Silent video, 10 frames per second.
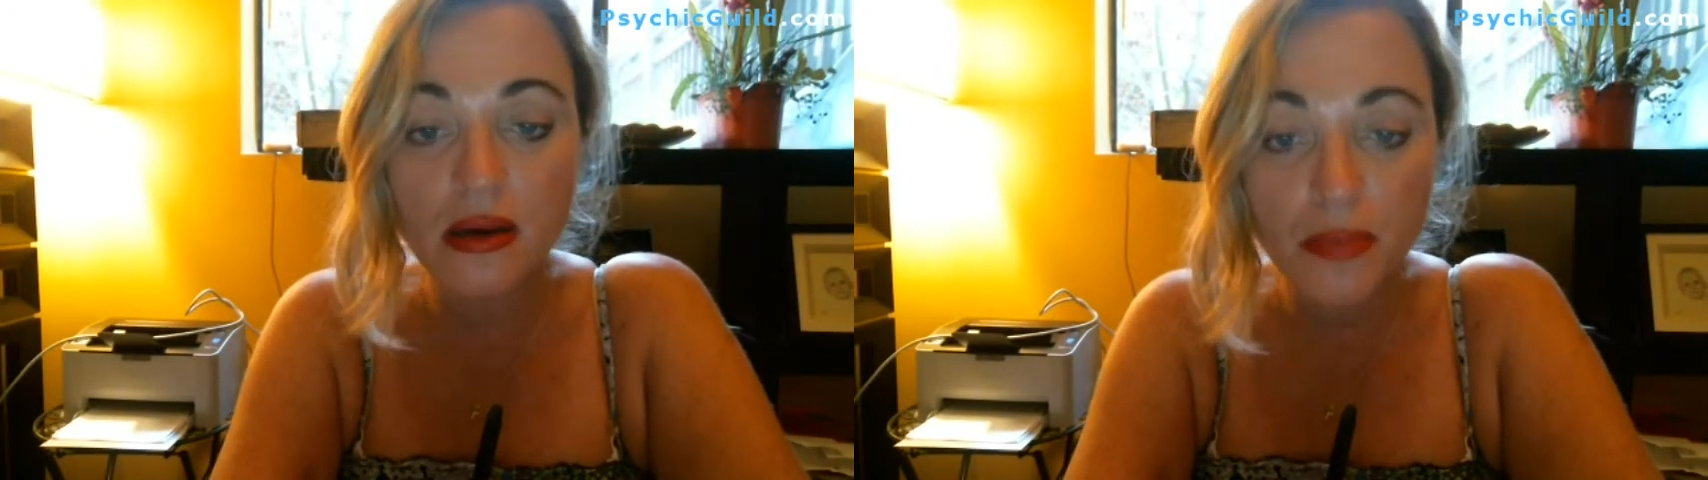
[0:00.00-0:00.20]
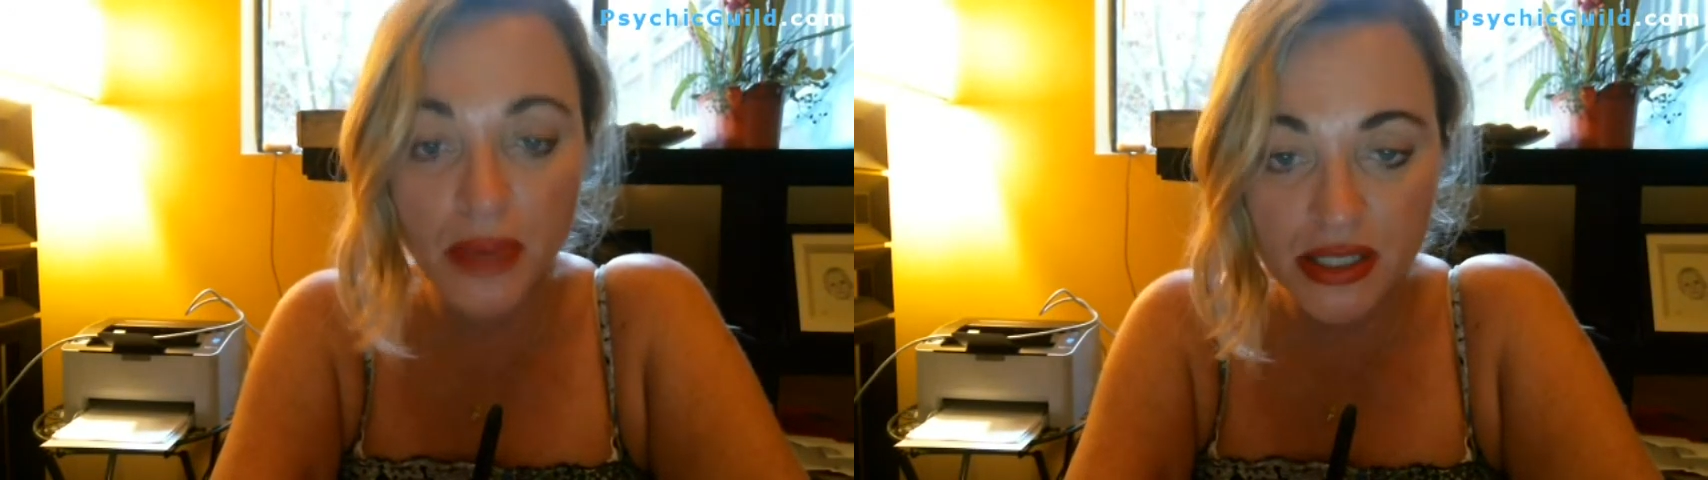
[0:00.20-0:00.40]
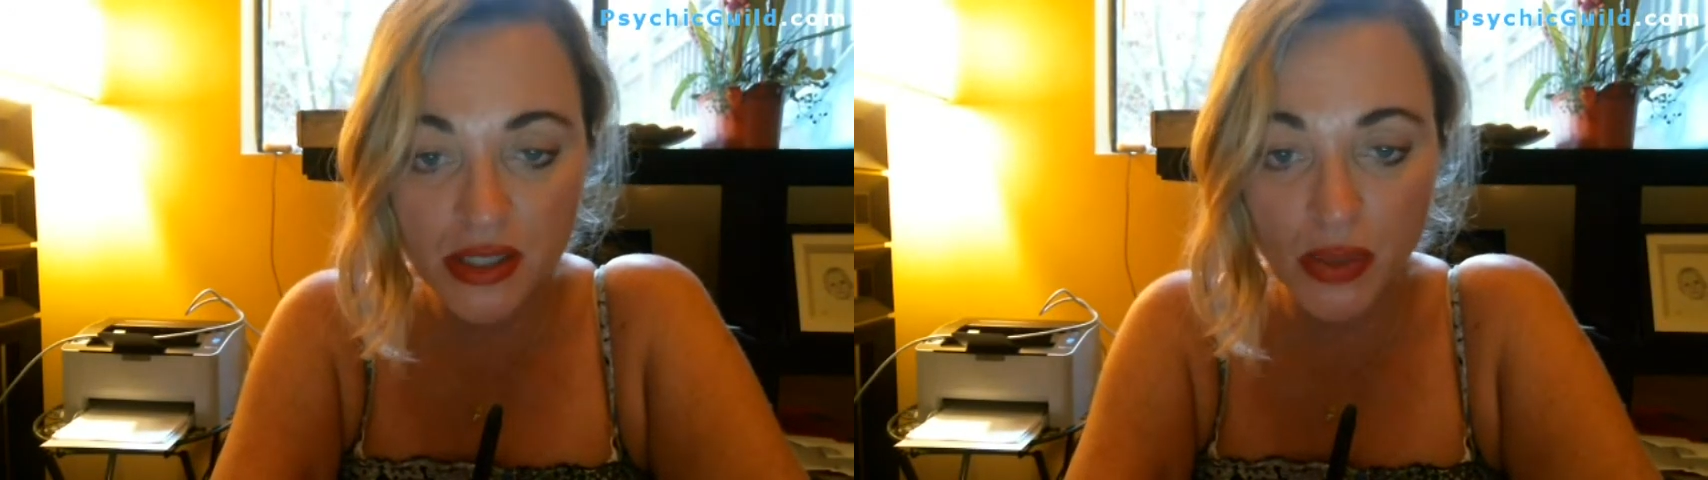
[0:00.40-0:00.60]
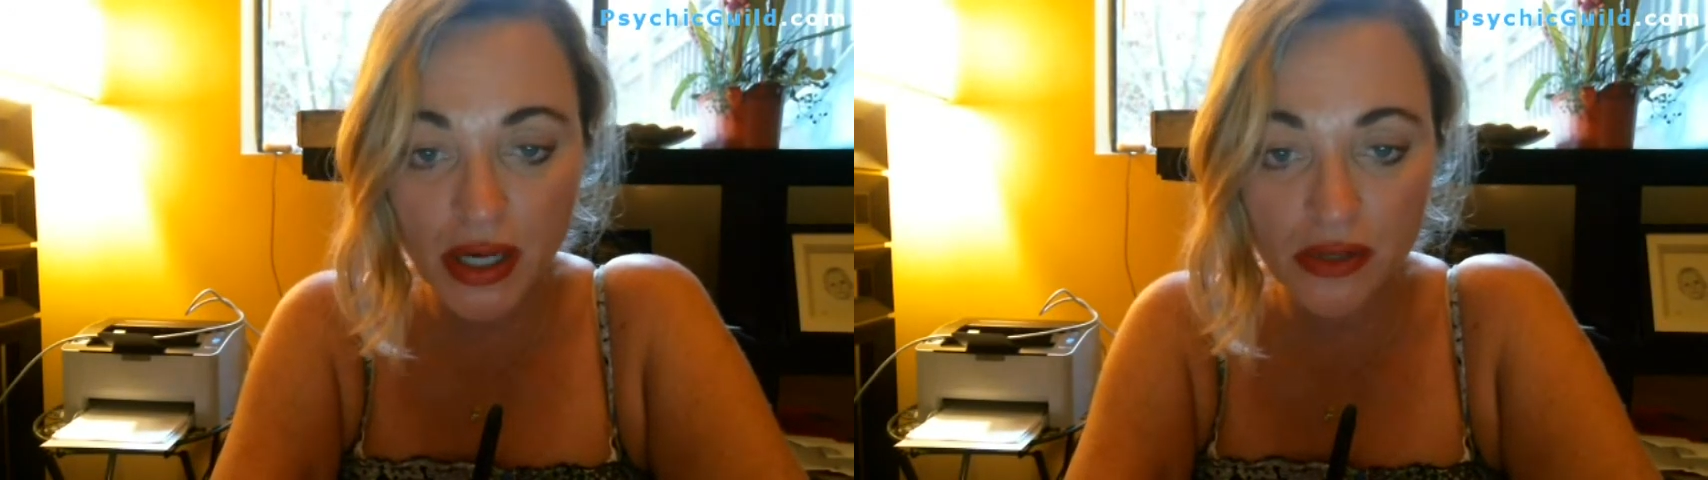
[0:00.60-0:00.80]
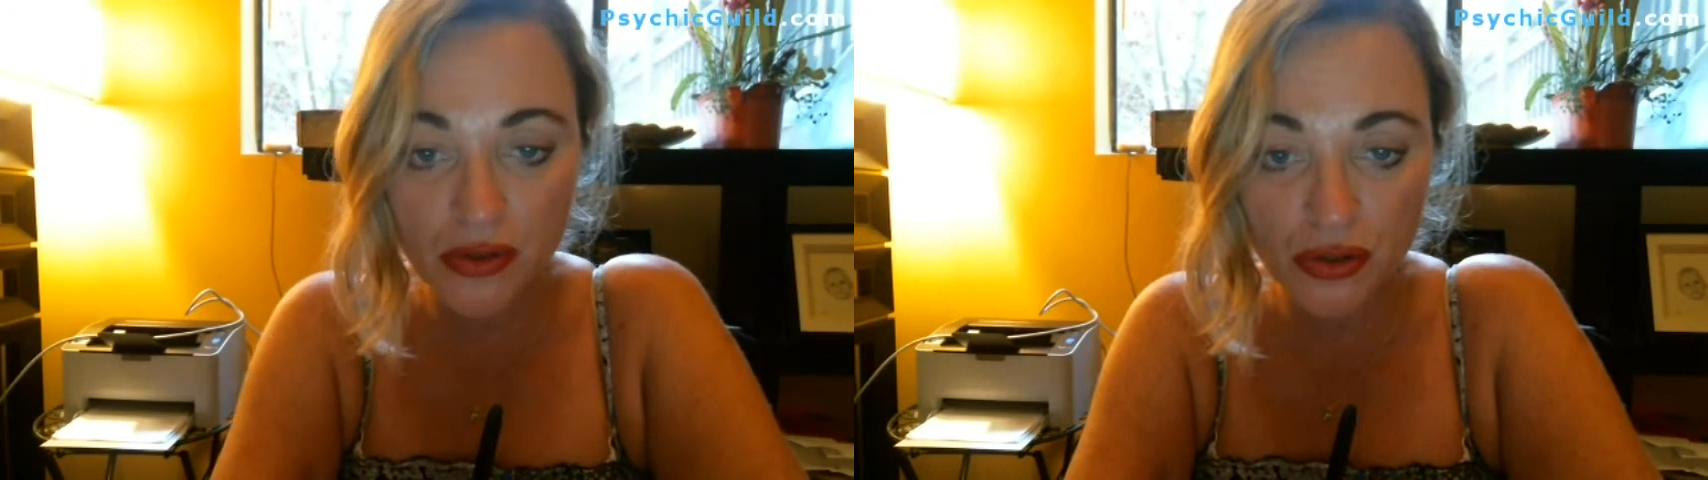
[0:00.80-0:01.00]
best way
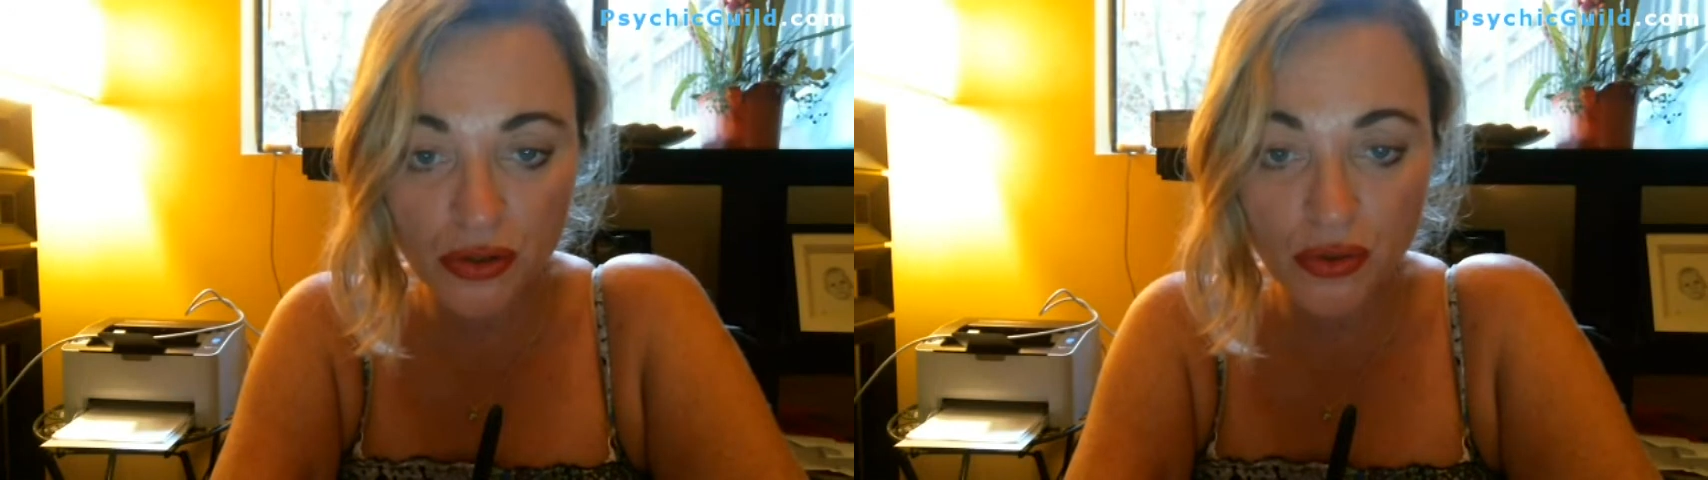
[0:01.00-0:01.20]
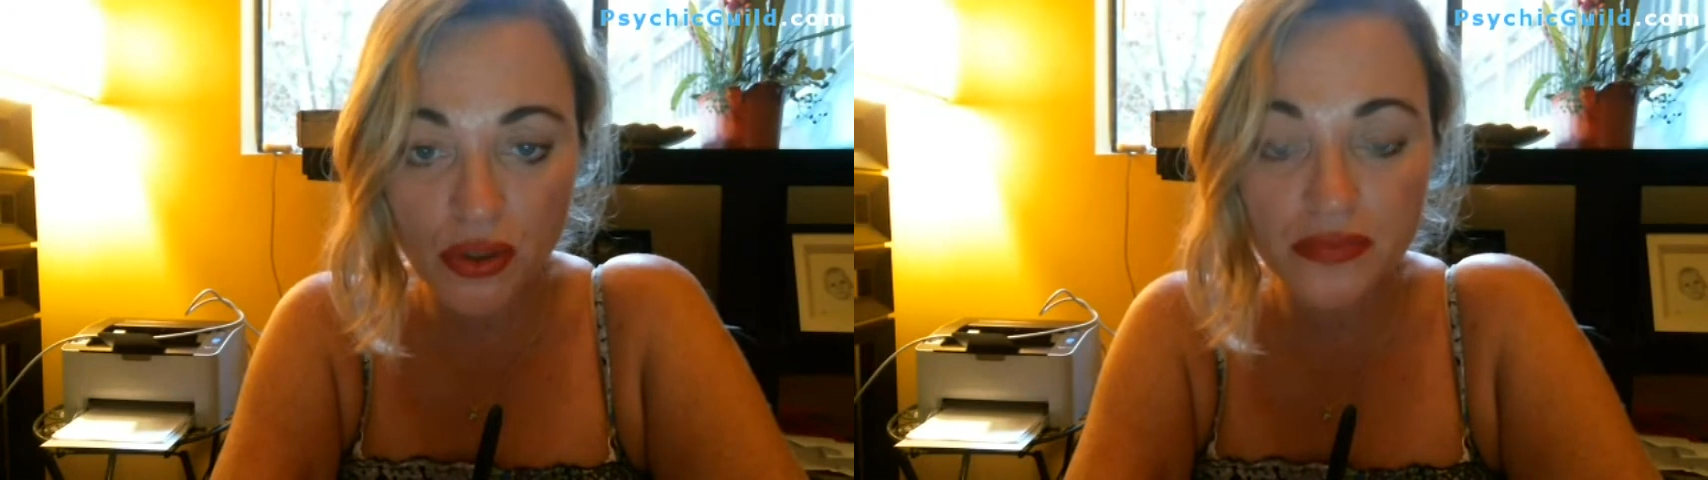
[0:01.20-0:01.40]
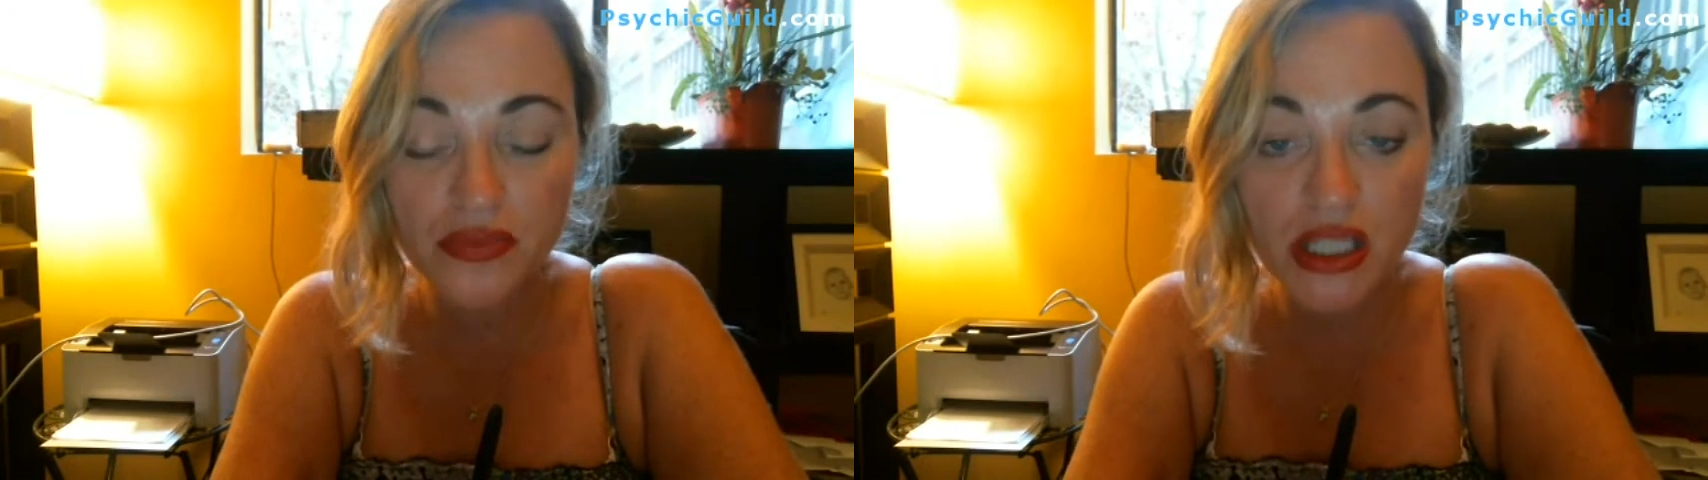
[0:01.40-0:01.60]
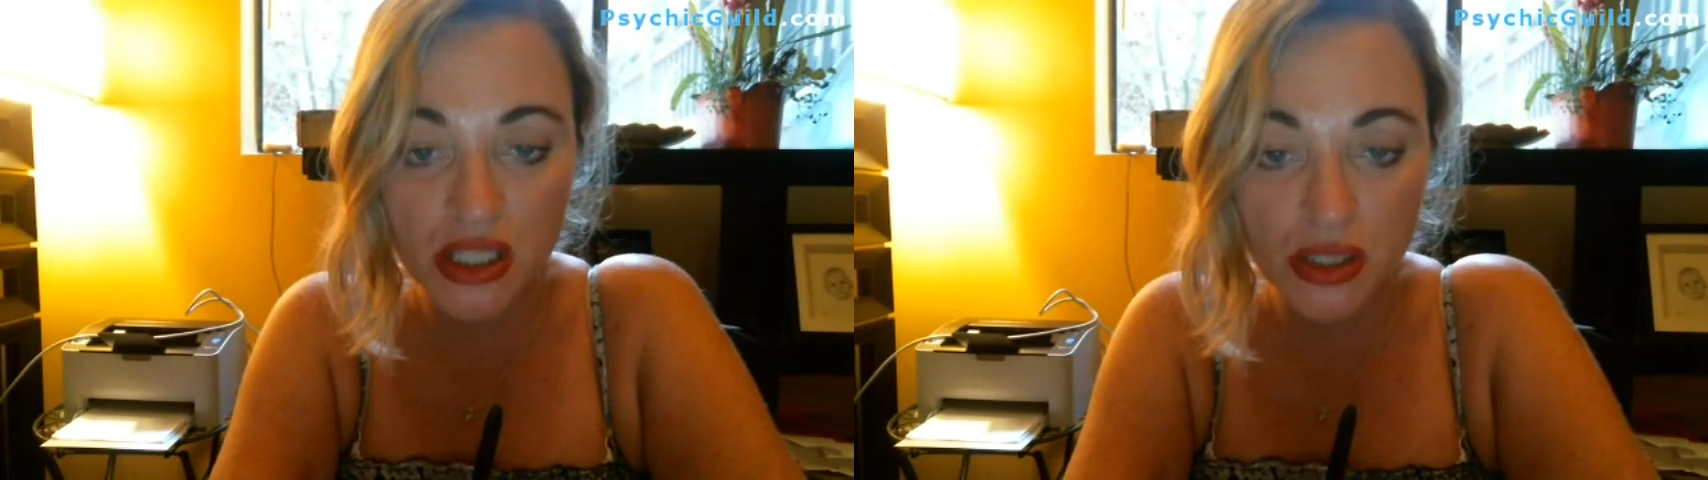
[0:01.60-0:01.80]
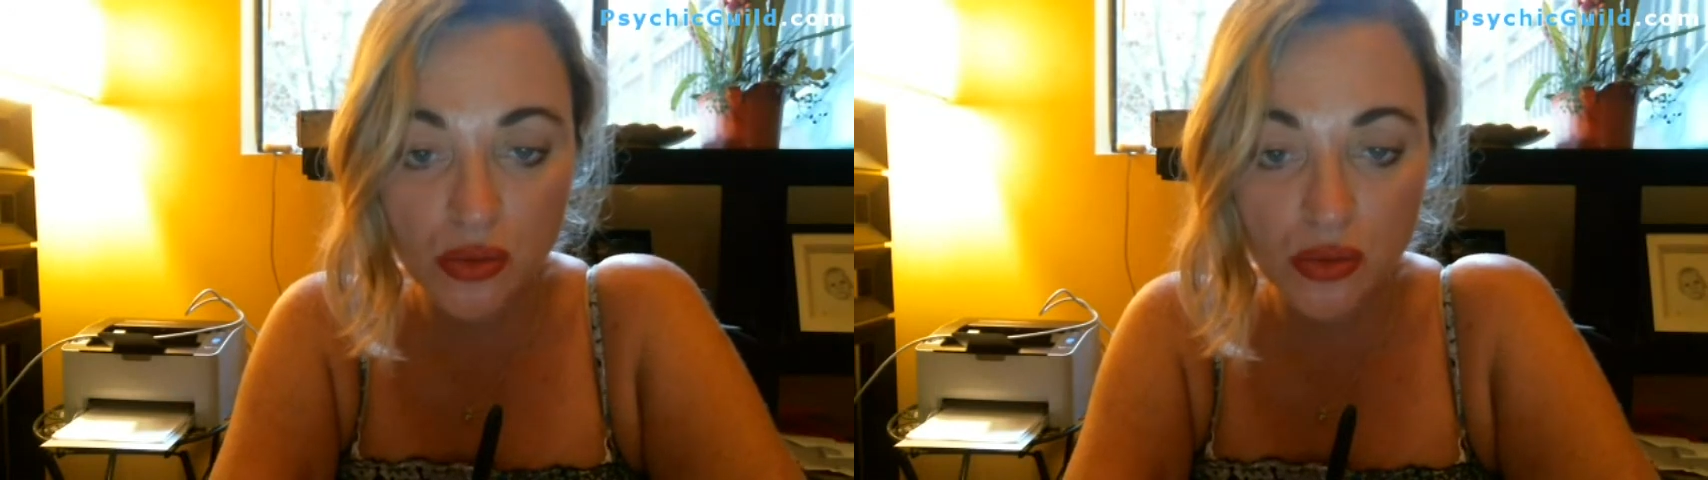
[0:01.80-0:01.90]
to do this